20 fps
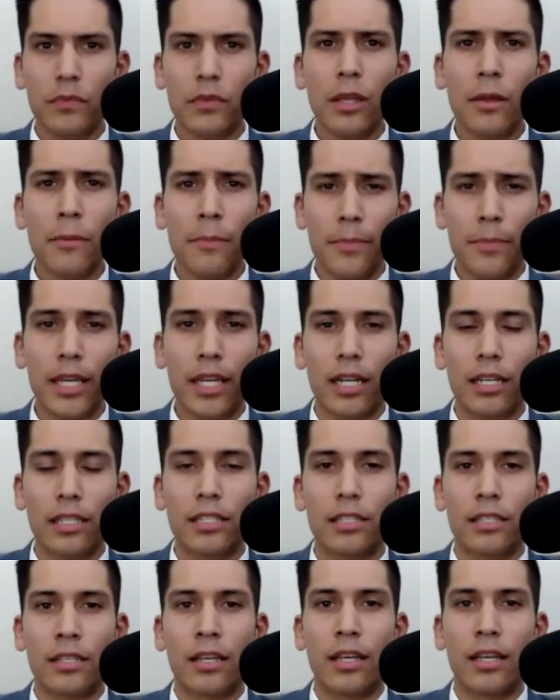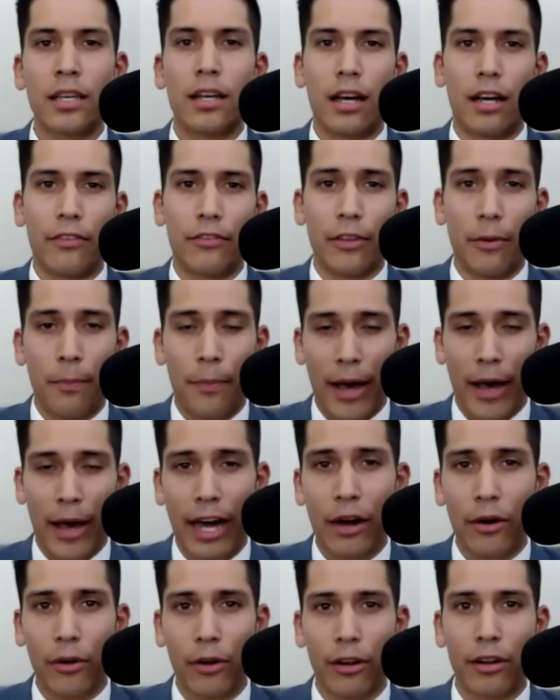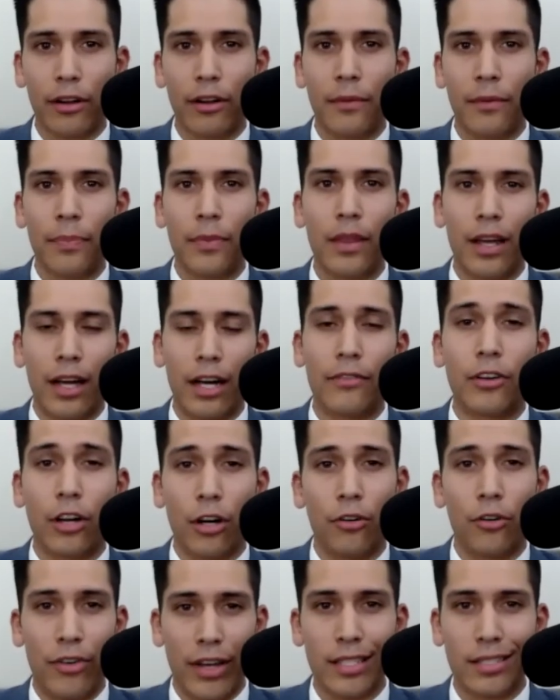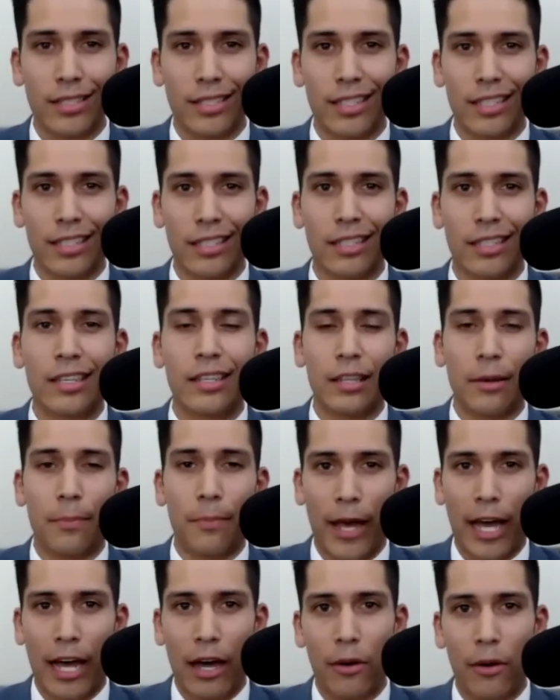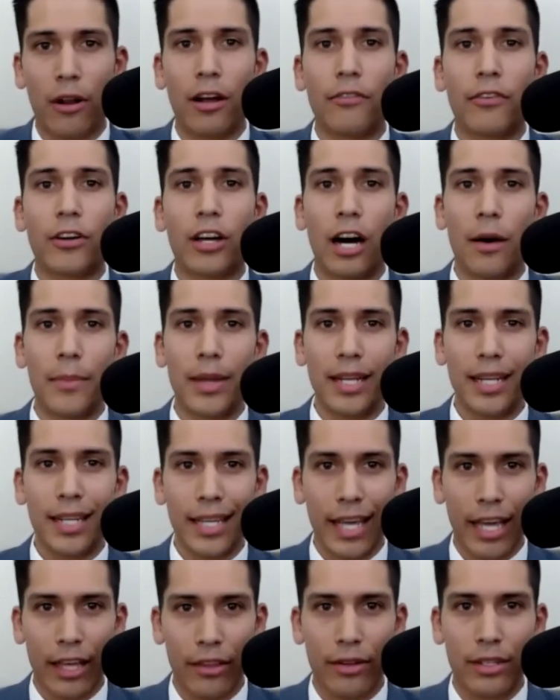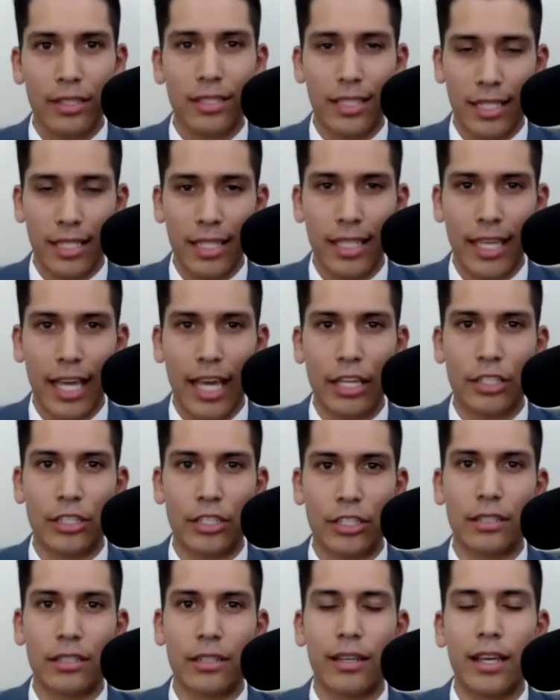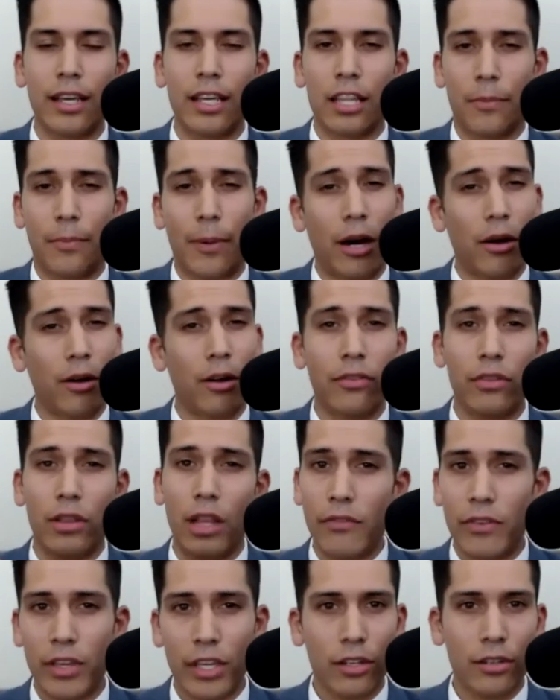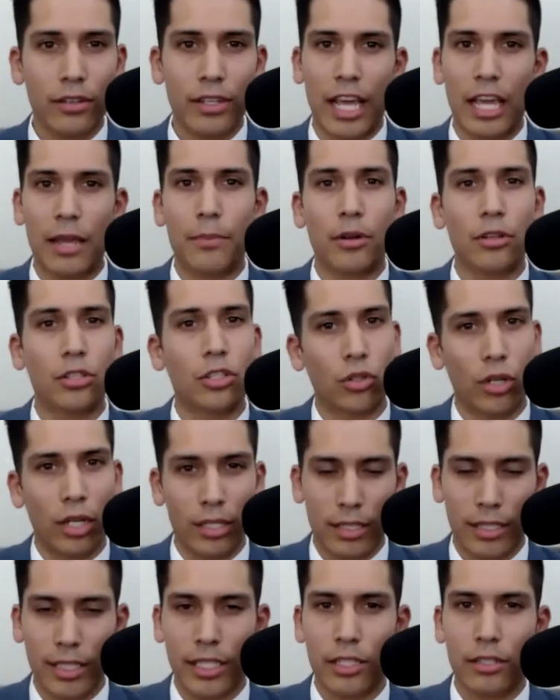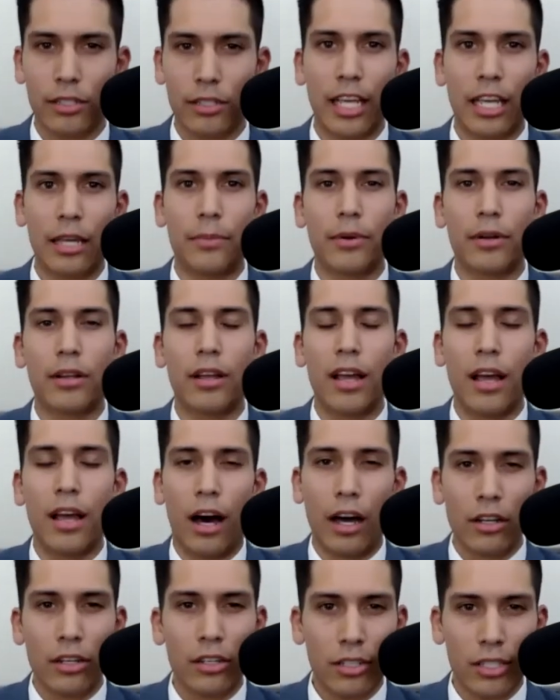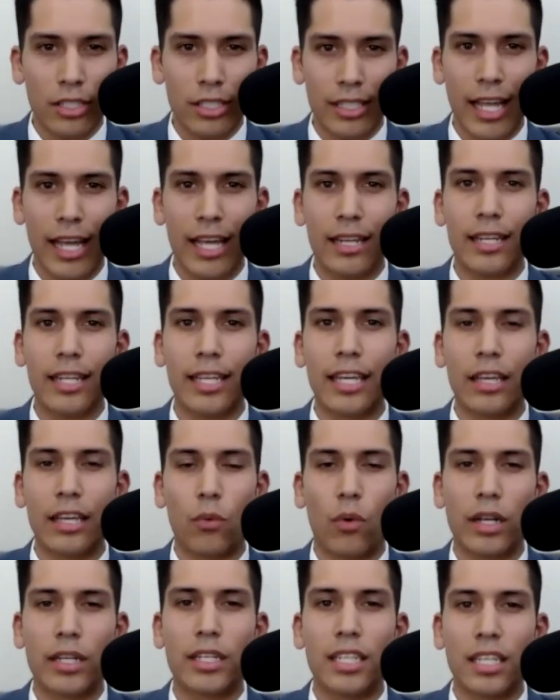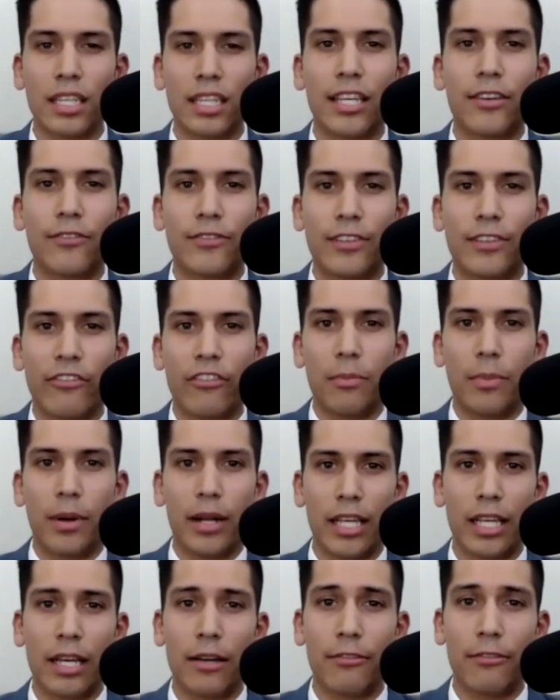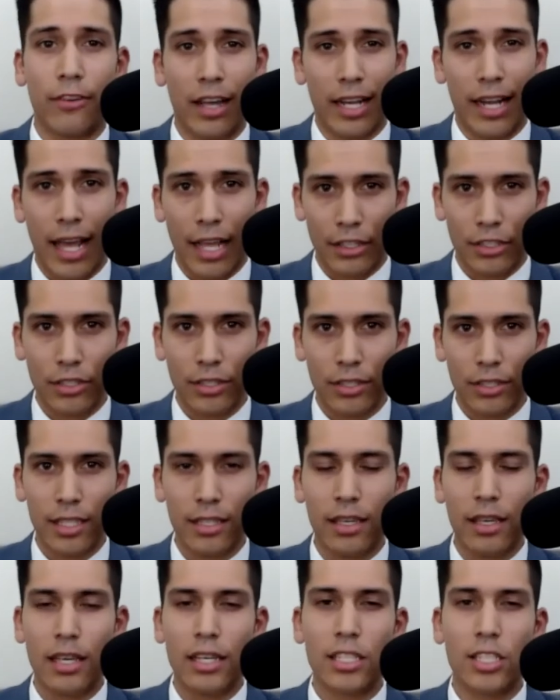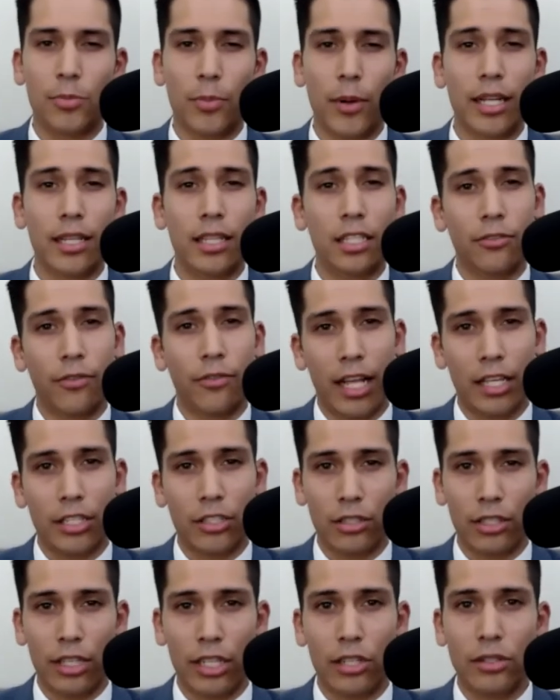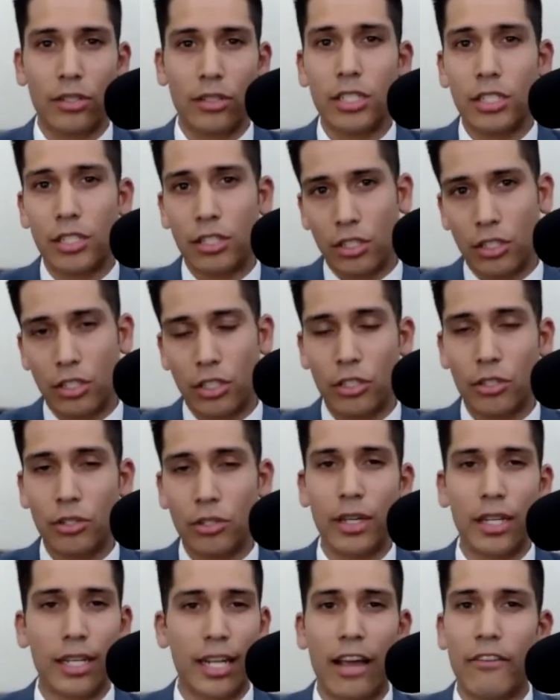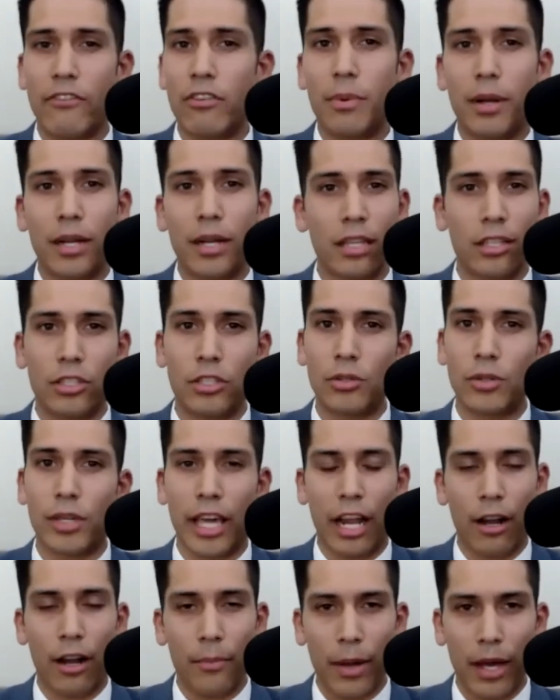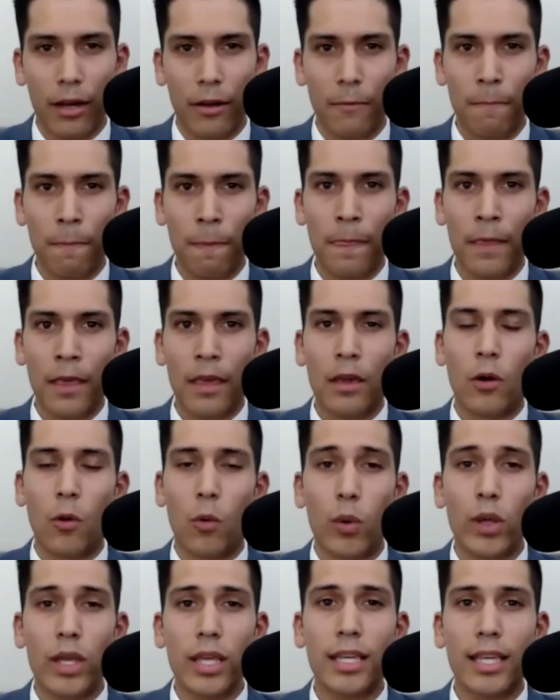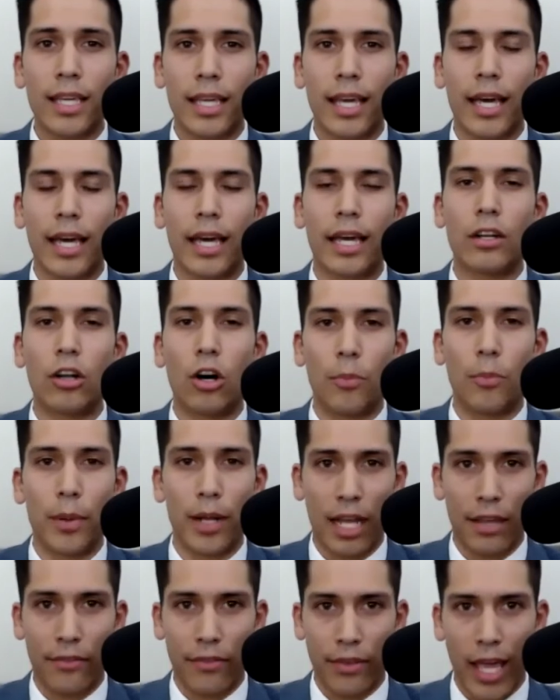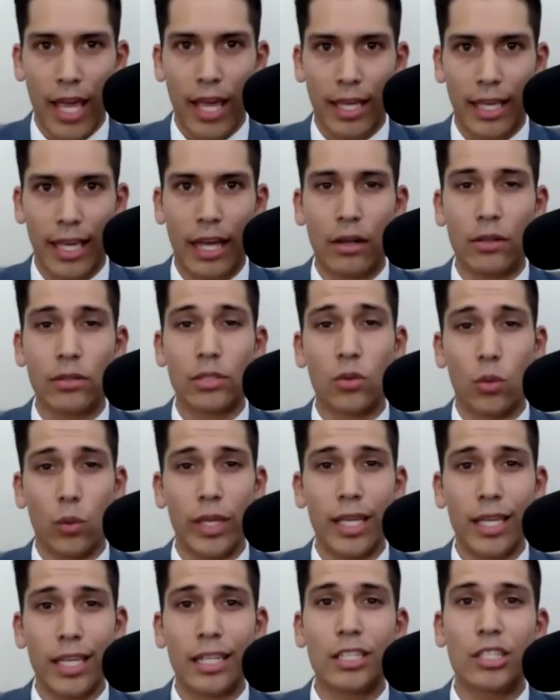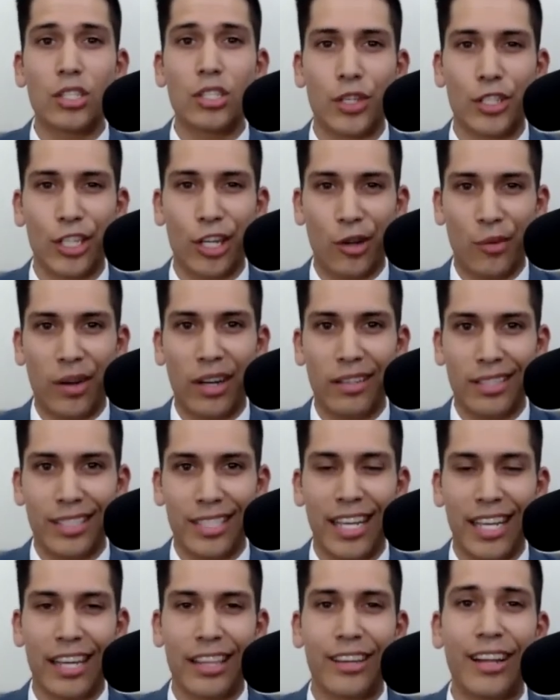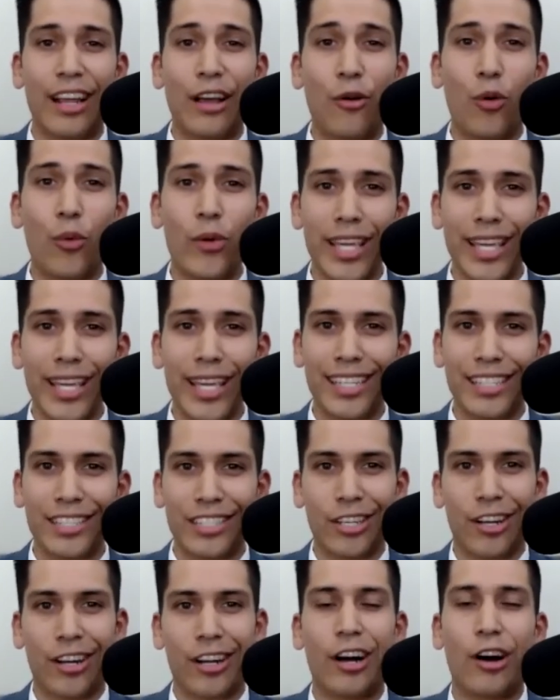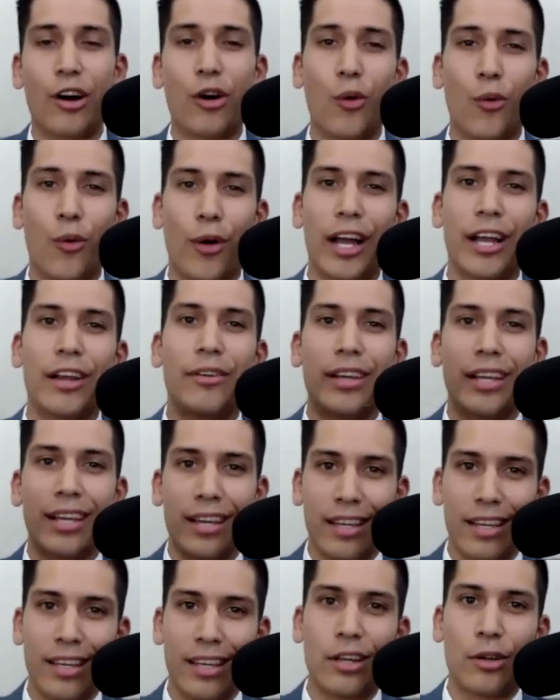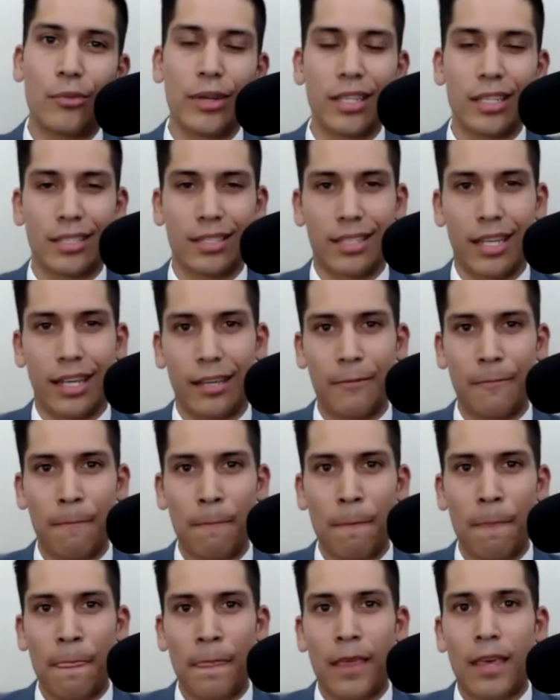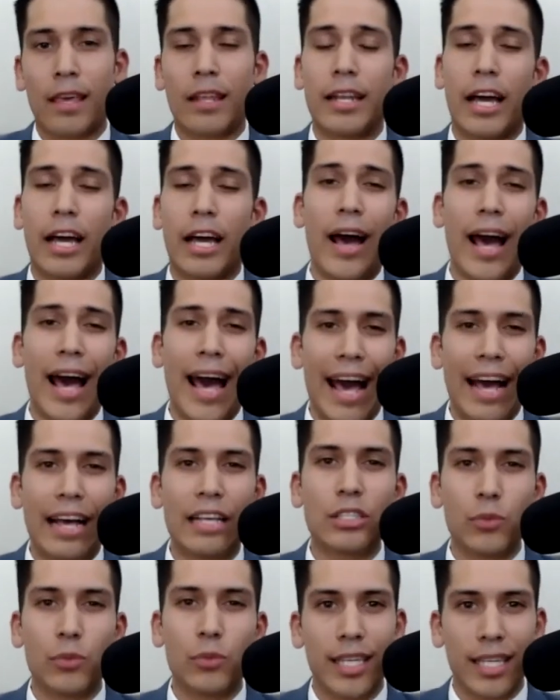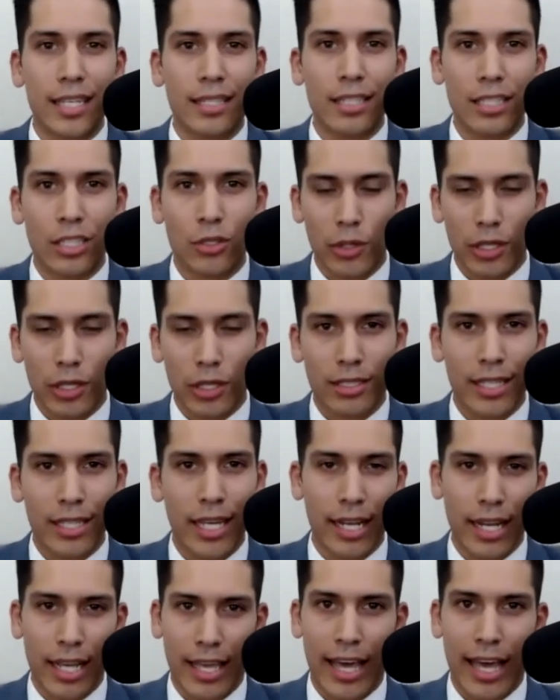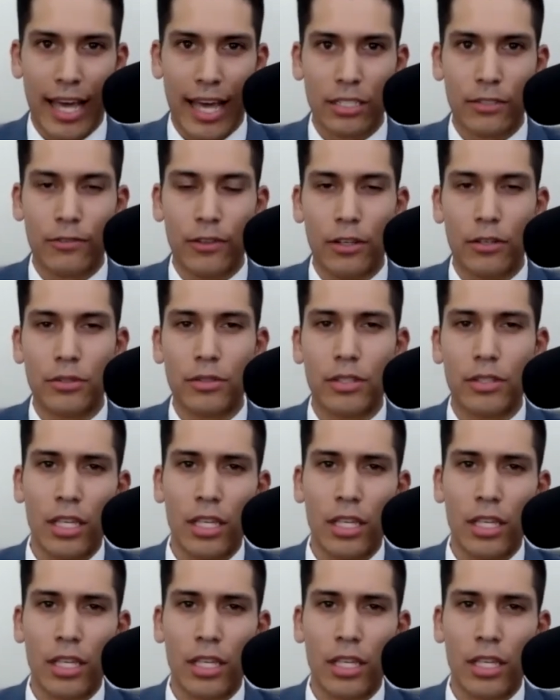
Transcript: because of the power of co-vesting, the power of coming together in syndication, the power of loving your neighbor, trusting your neighbor, understanding and wanting to lift everybody up financially, spreading this financial literacy to you and to everybody that you care about. We can open IVA accounts, we can squish our wealth together, and we can start acquiring real estate. Now, as we get this real estate and it cash flows,